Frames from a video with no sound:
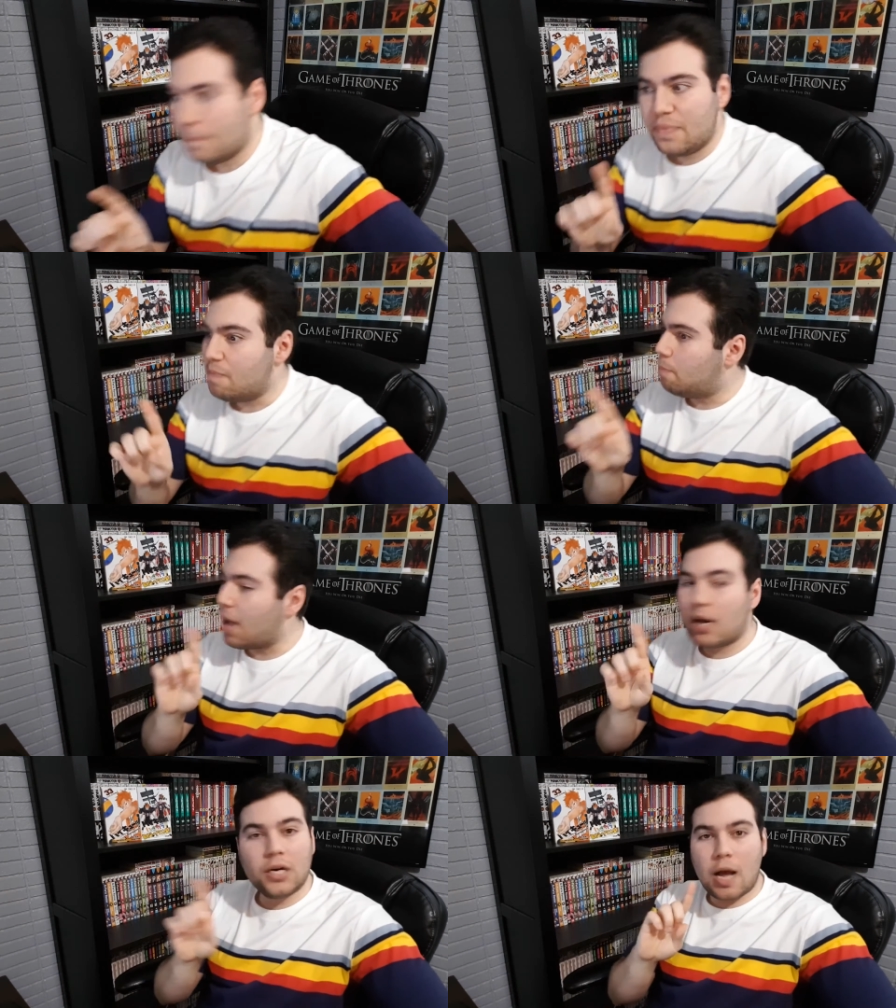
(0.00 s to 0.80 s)

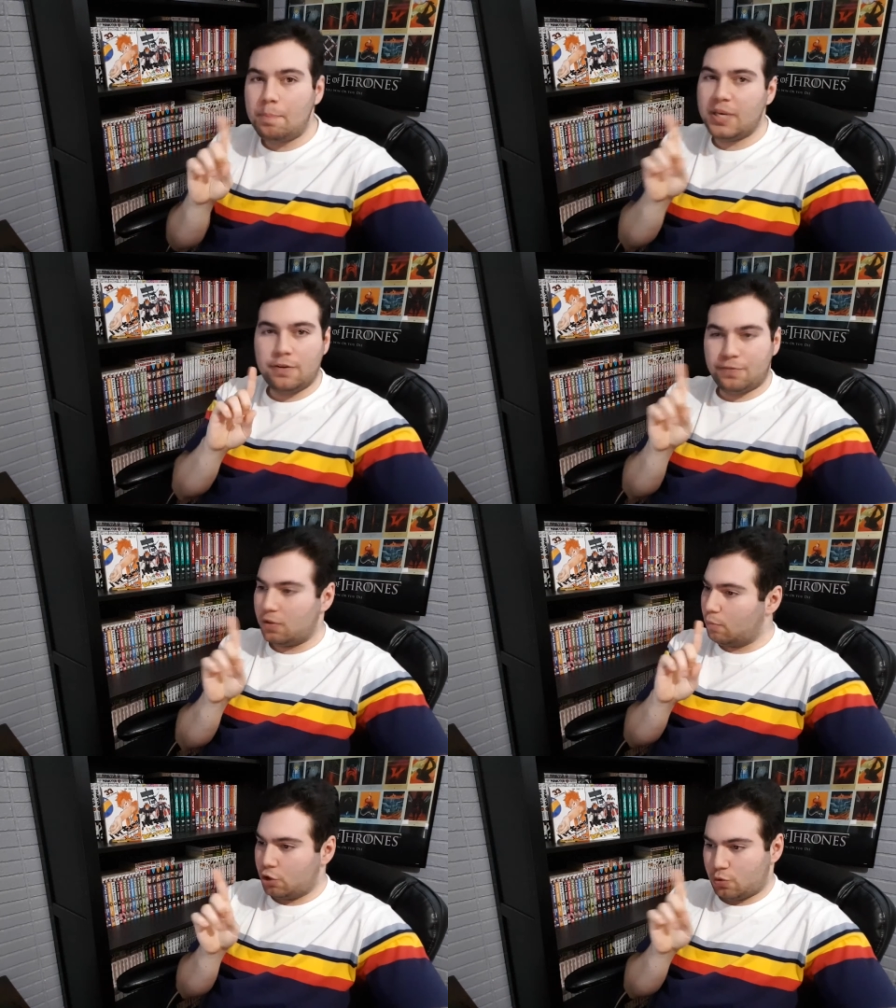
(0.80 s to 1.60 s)
Better not be for
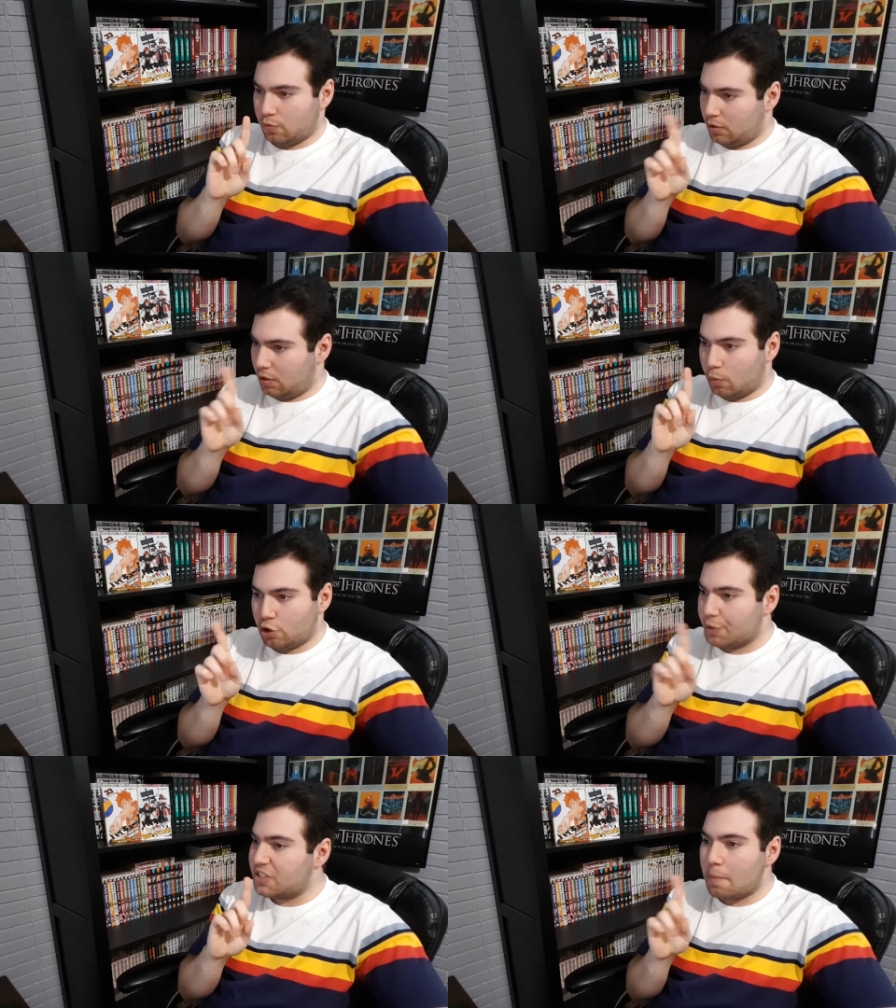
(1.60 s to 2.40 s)
the most the
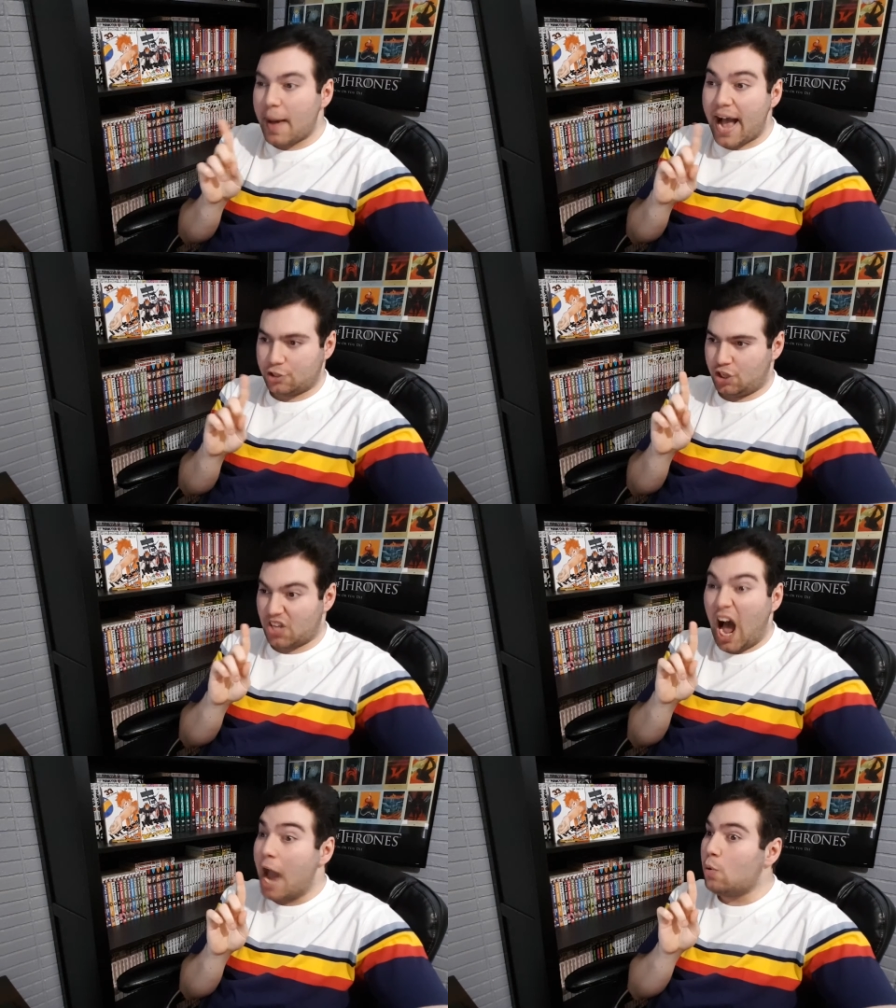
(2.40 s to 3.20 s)
most recent match
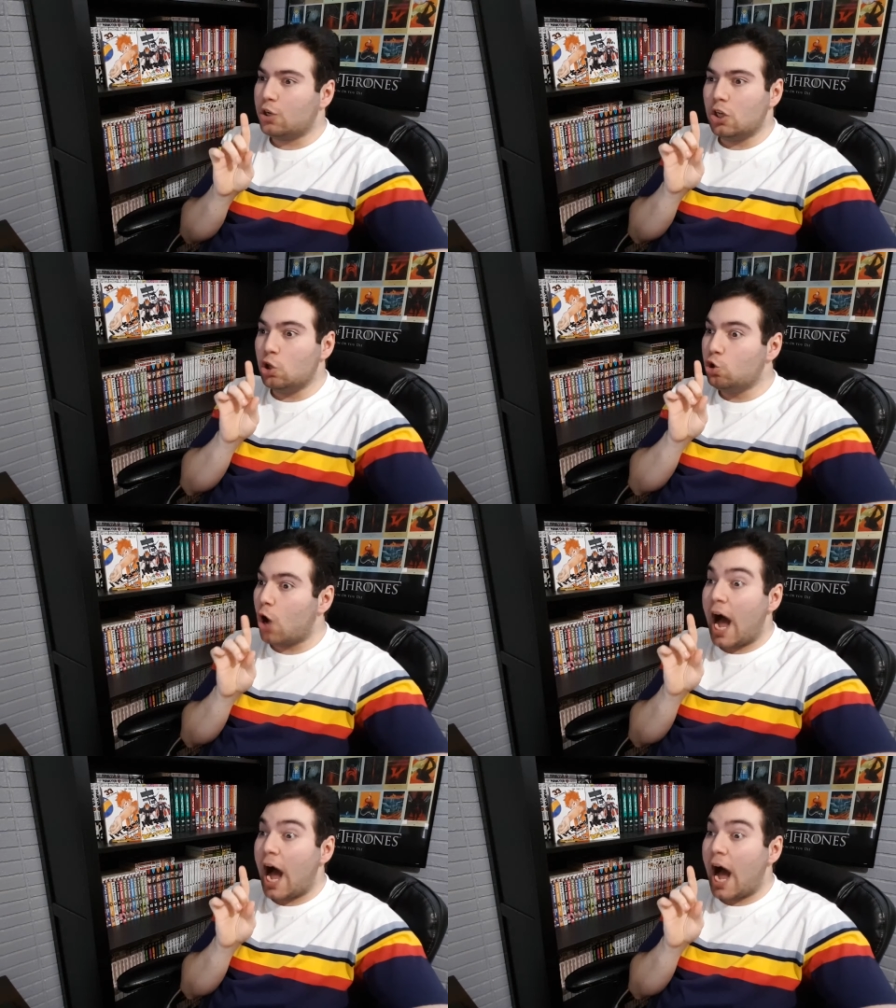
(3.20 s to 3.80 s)
because I would lose.